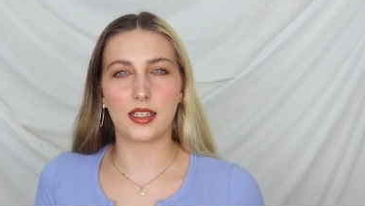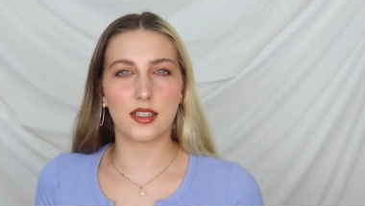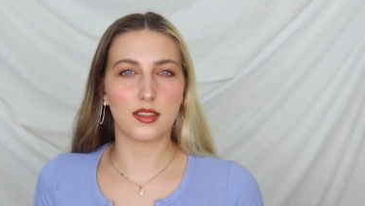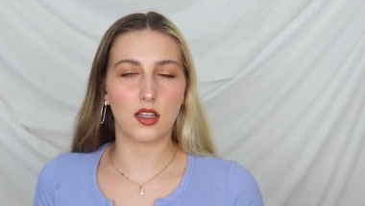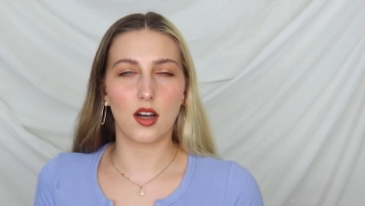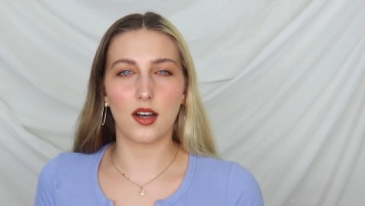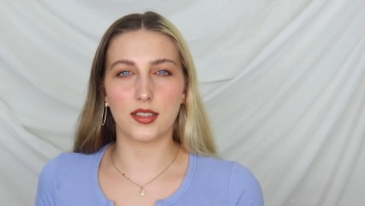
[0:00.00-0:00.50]
It
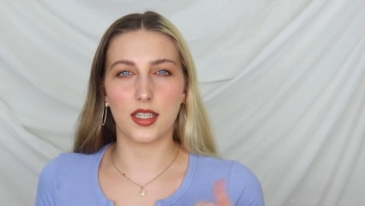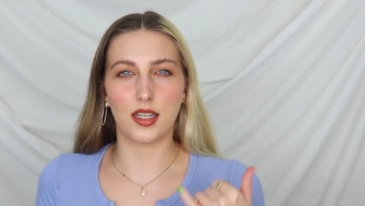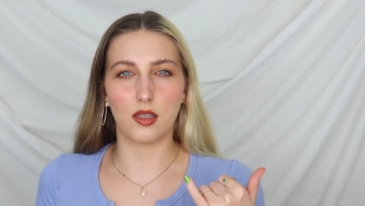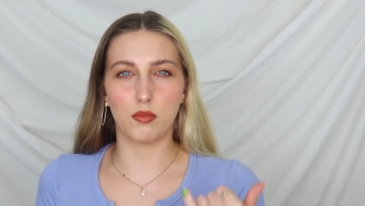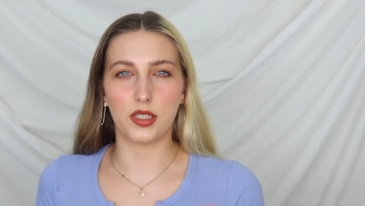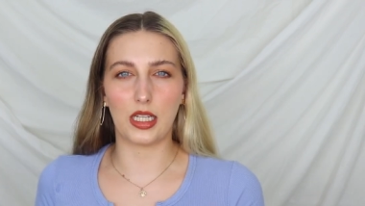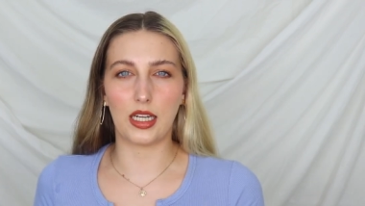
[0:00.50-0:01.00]
doesn't cause
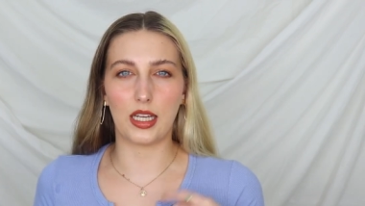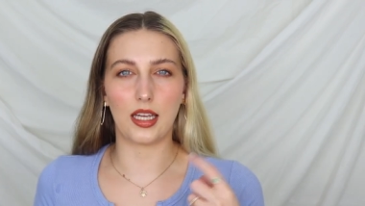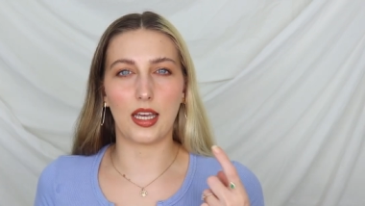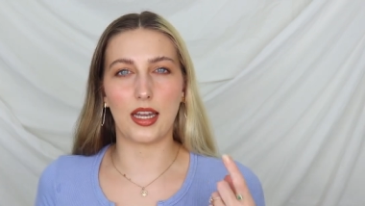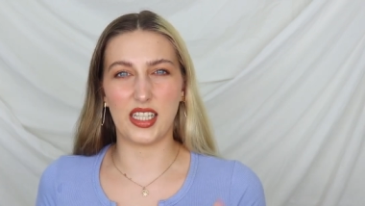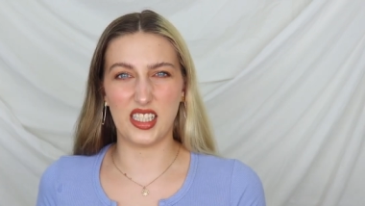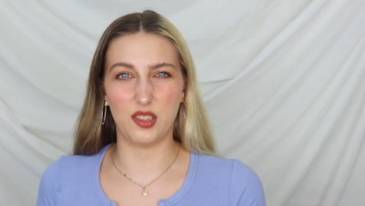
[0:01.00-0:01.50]
any
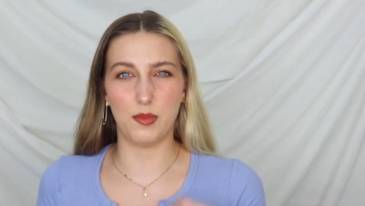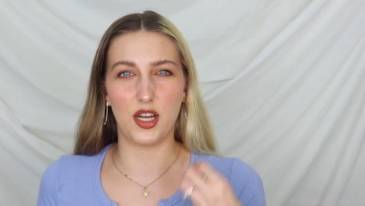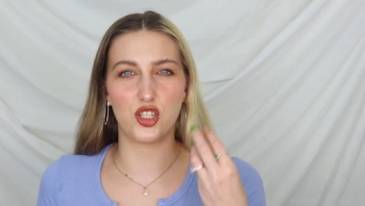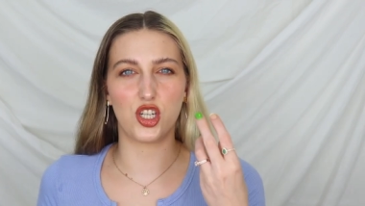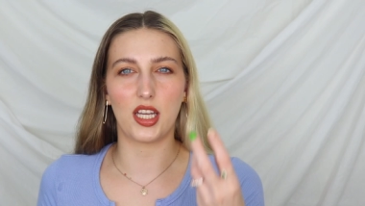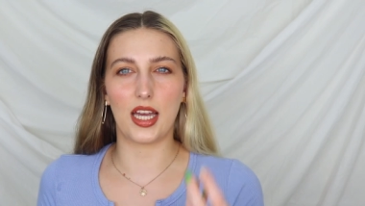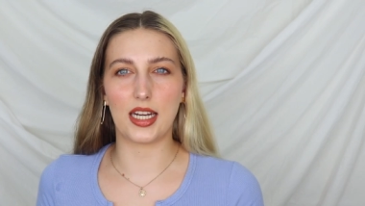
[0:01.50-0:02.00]
bleeding, any
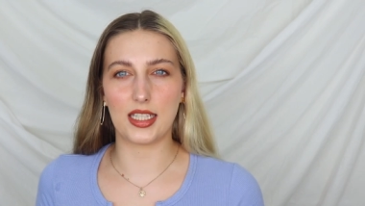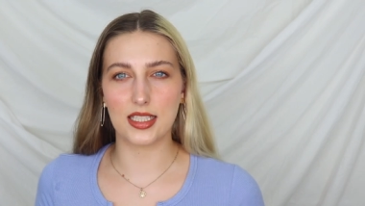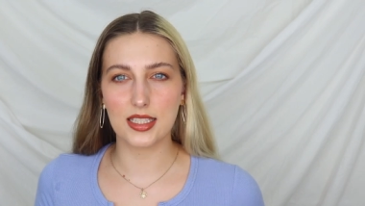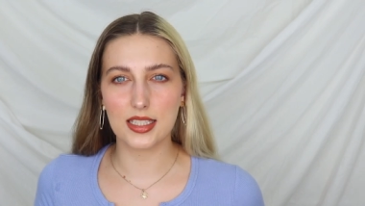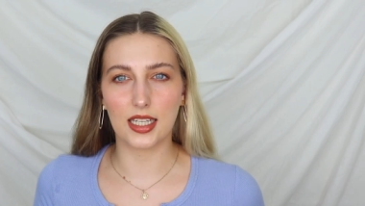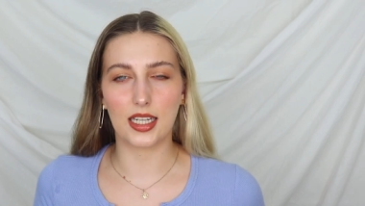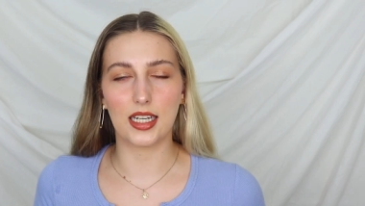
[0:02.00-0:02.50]
smudging, any
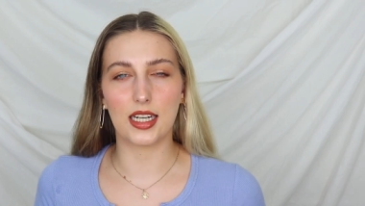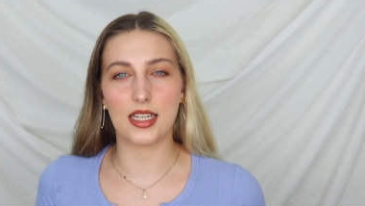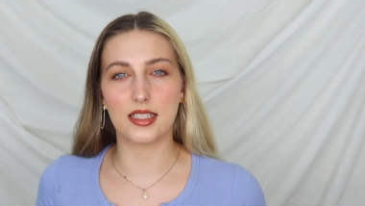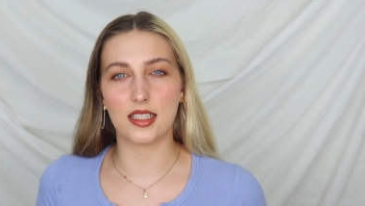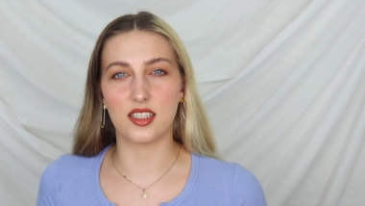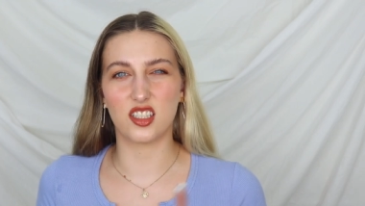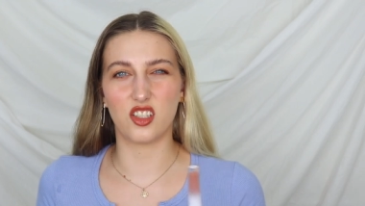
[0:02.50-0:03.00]

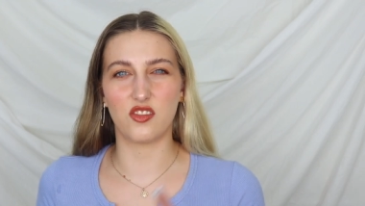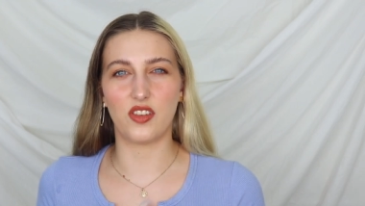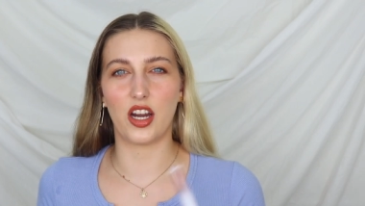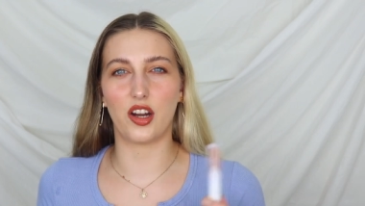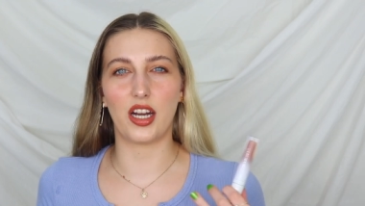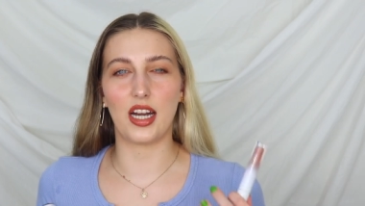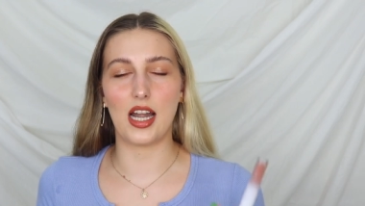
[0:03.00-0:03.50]
stickiness. It is a
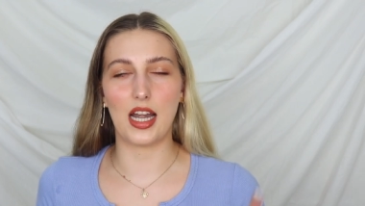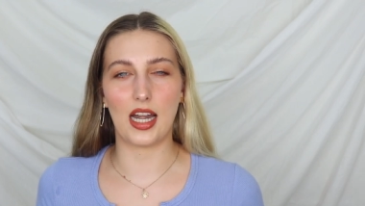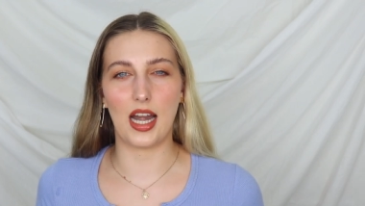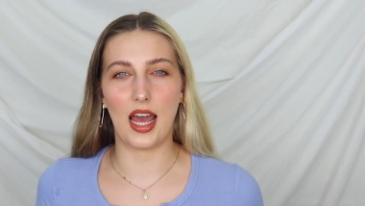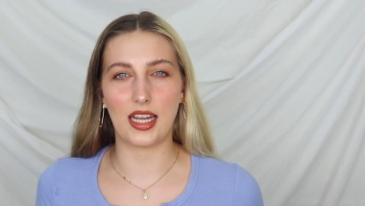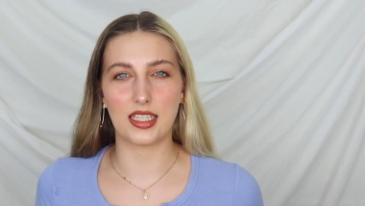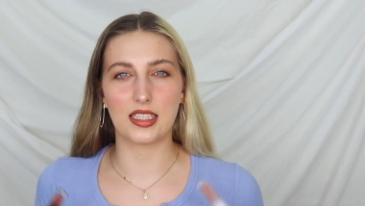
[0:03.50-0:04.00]
very
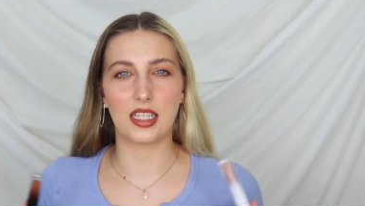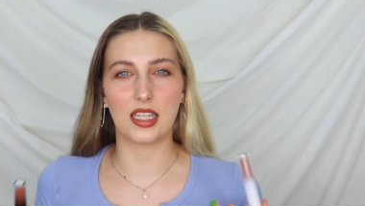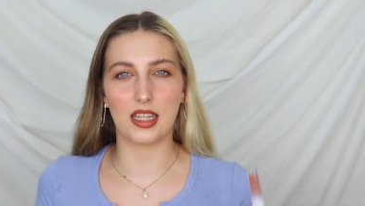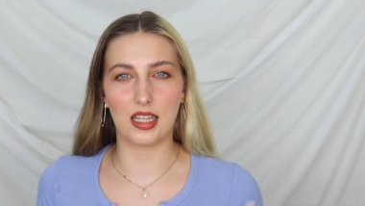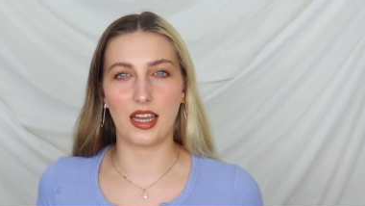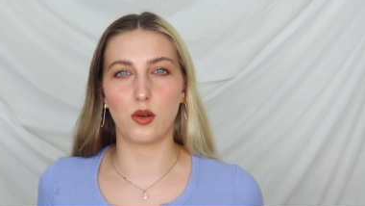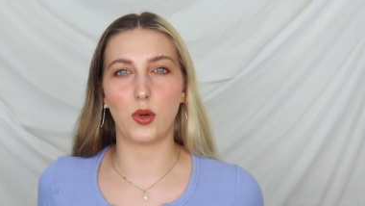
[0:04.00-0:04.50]
nice
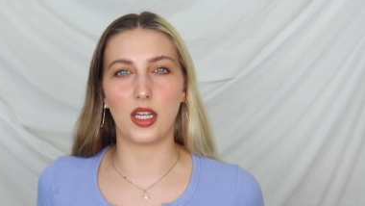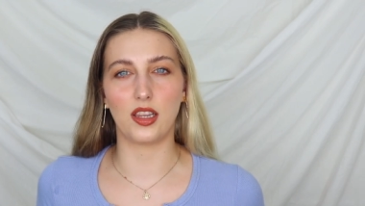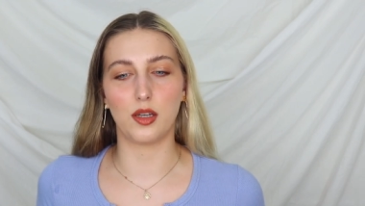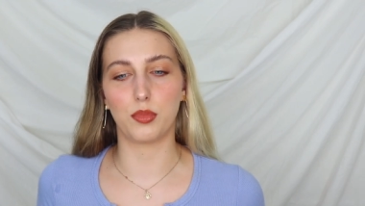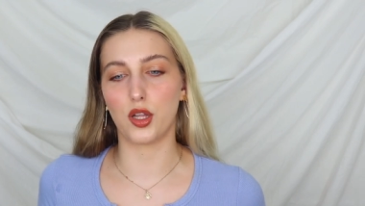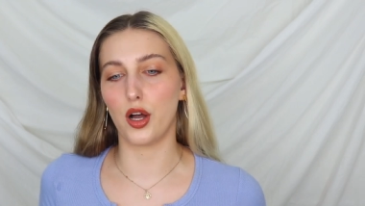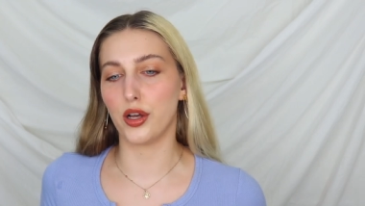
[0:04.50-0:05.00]
lightweight
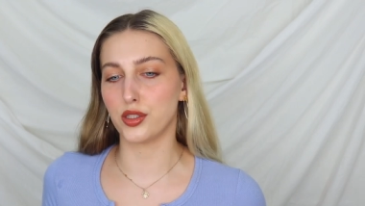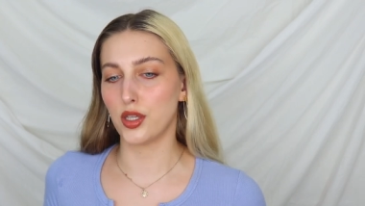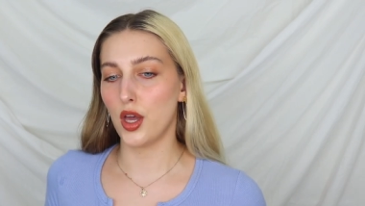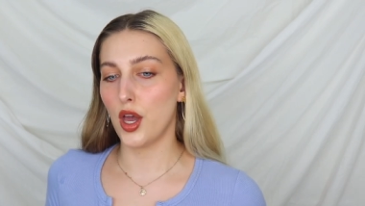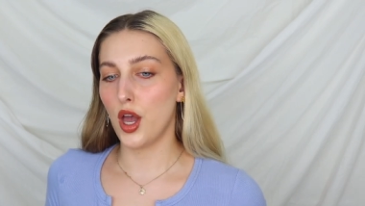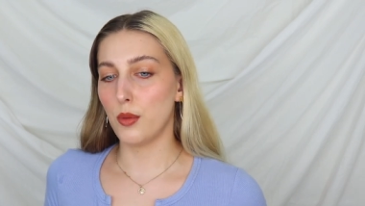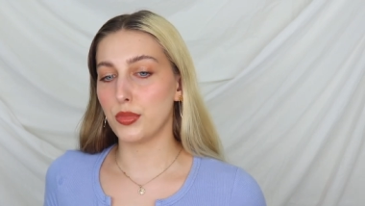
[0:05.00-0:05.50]
lip gloss
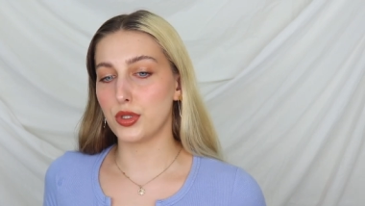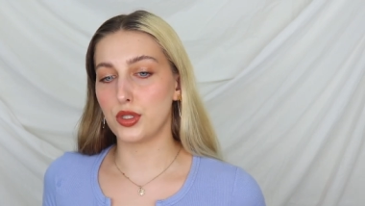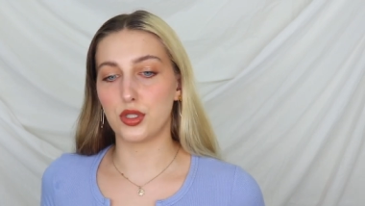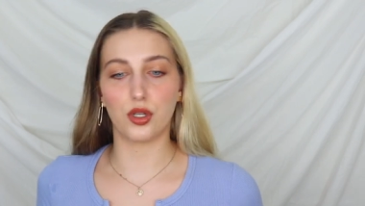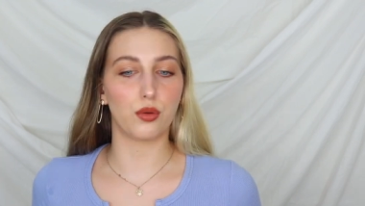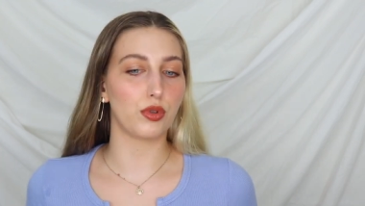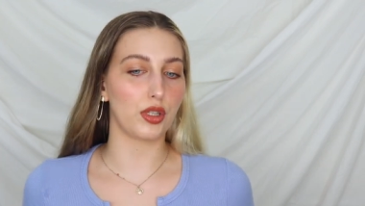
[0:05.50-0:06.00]
but
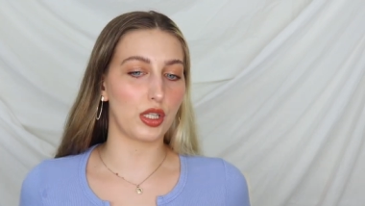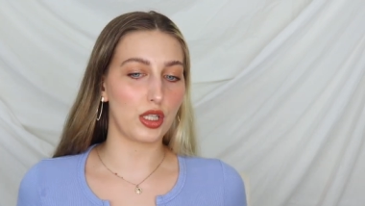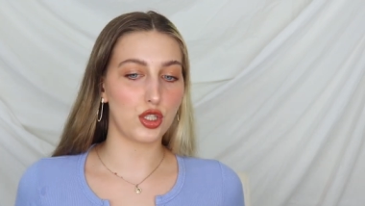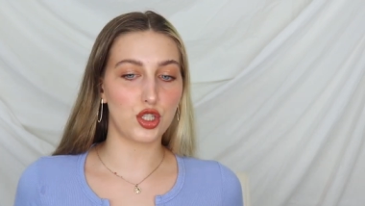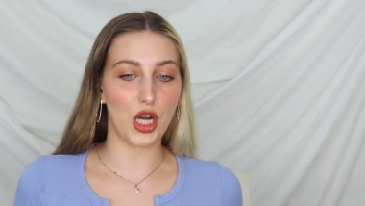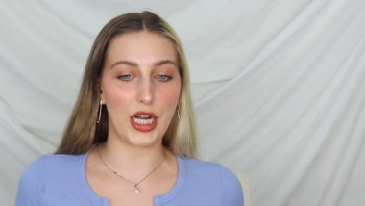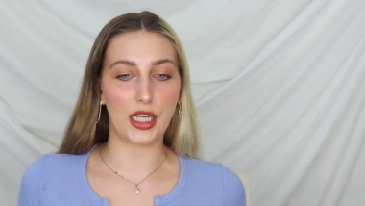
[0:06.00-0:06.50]
still really
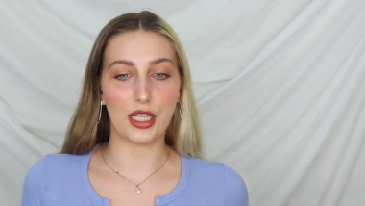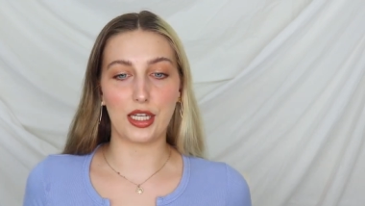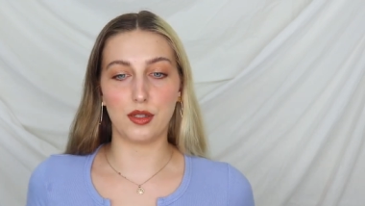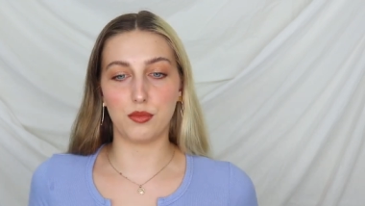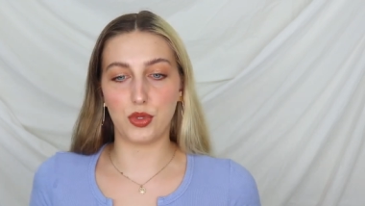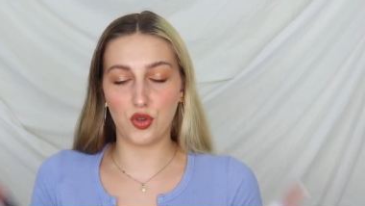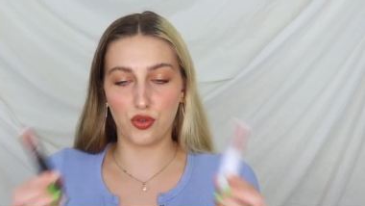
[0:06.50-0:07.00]
shiny
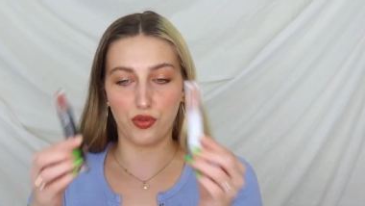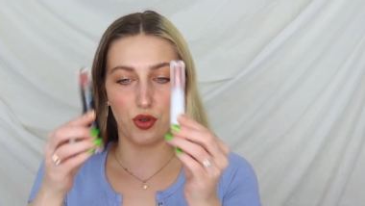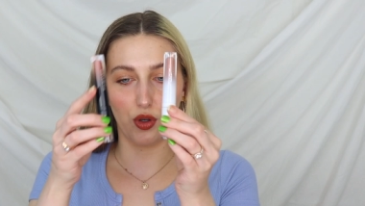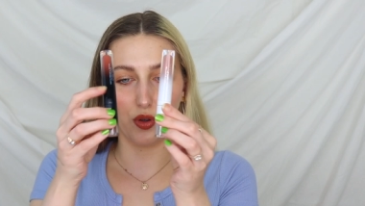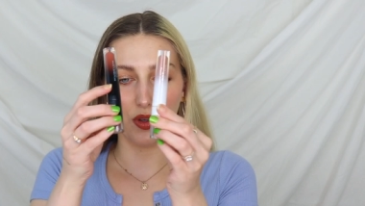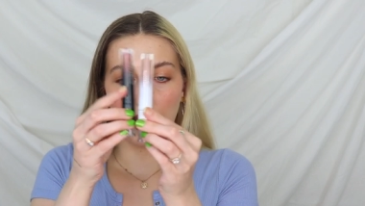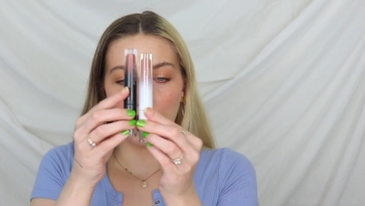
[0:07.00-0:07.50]
and
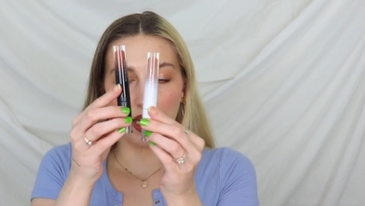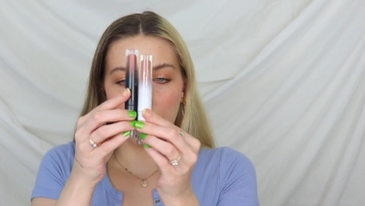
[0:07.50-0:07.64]
beautiful.